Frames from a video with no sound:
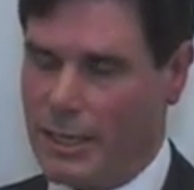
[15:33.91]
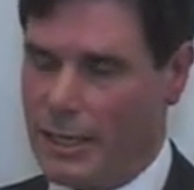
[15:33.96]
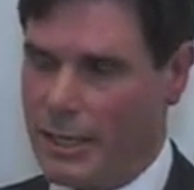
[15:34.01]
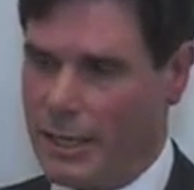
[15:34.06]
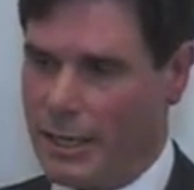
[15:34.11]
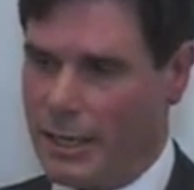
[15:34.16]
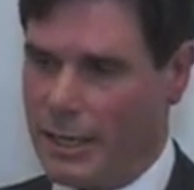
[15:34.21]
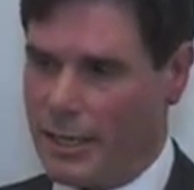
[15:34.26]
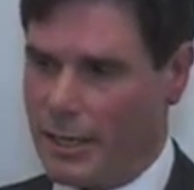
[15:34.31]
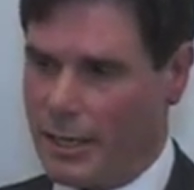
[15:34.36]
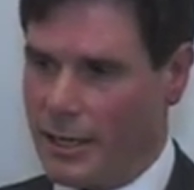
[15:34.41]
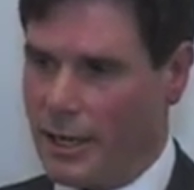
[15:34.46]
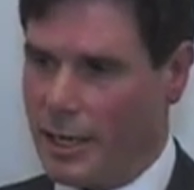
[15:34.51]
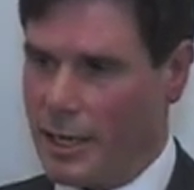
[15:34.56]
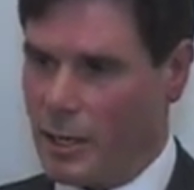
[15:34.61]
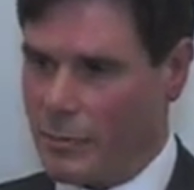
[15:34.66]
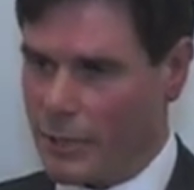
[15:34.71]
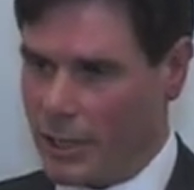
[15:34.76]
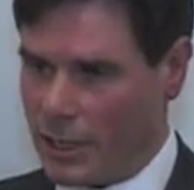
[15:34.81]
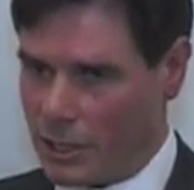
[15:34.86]

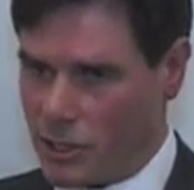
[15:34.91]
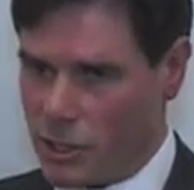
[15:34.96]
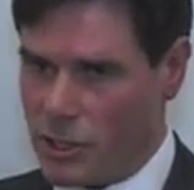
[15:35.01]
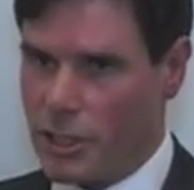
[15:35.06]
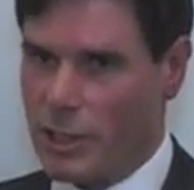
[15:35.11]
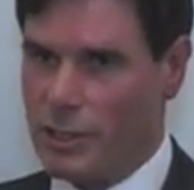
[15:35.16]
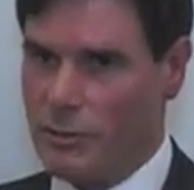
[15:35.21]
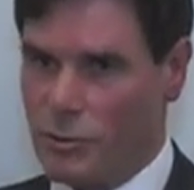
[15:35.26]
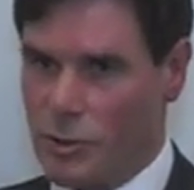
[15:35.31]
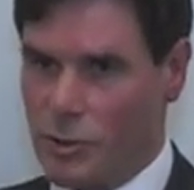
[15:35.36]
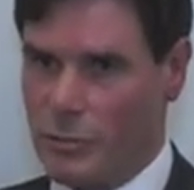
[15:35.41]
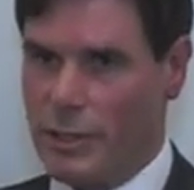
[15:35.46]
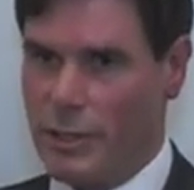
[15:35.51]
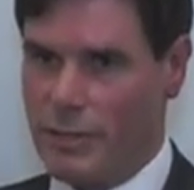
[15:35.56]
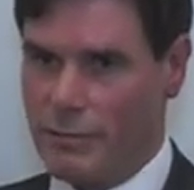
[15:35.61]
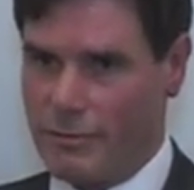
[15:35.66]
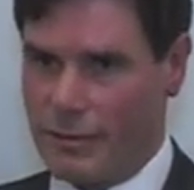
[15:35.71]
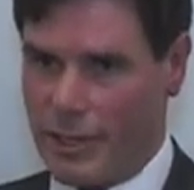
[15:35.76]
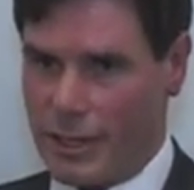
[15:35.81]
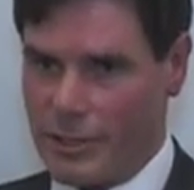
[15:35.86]
are being shown to be
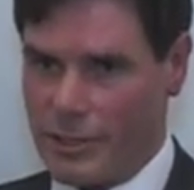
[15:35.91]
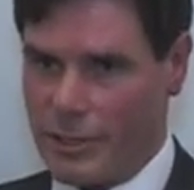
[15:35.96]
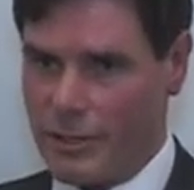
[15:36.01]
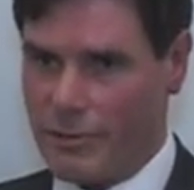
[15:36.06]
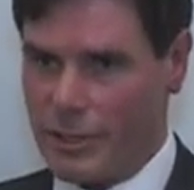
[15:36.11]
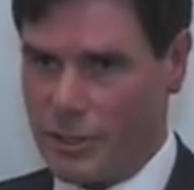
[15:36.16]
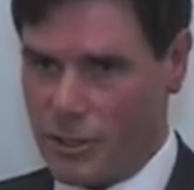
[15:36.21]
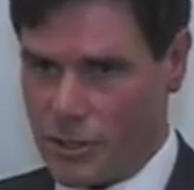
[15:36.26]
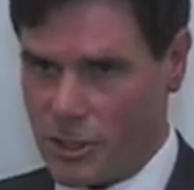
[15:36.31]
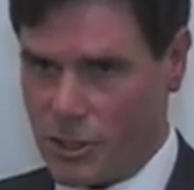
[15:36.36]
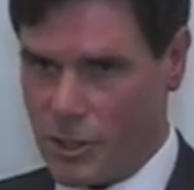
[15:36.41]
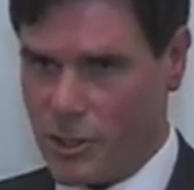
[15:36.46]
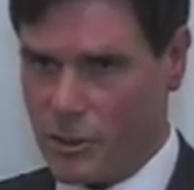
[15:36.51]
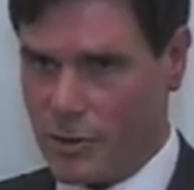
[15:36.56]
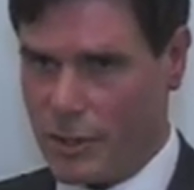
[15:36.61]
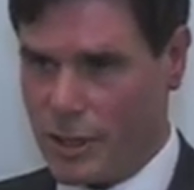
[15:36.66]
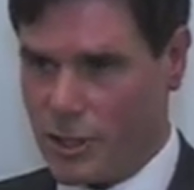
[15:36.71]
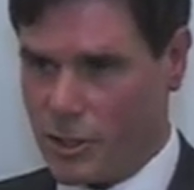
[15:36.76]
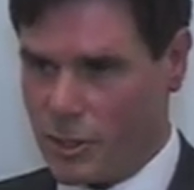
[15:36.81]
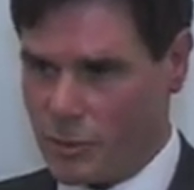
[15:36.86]
effective in a
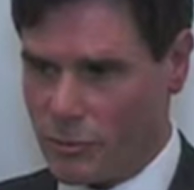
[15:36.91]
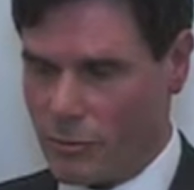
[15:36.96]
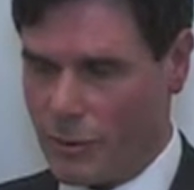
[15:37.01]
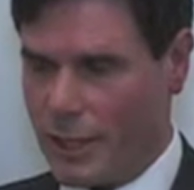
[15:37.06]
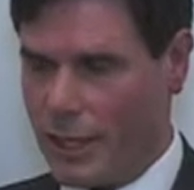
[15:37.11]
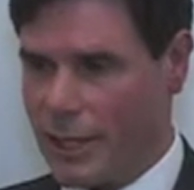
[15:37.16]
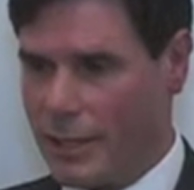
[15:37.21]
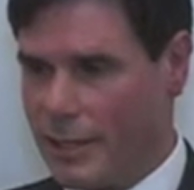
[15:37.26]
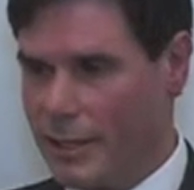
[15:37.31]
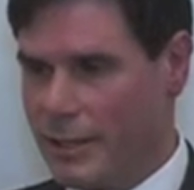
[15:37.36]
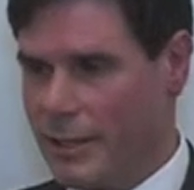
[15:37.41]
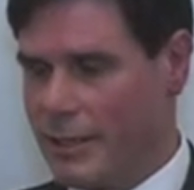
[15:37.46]
situation where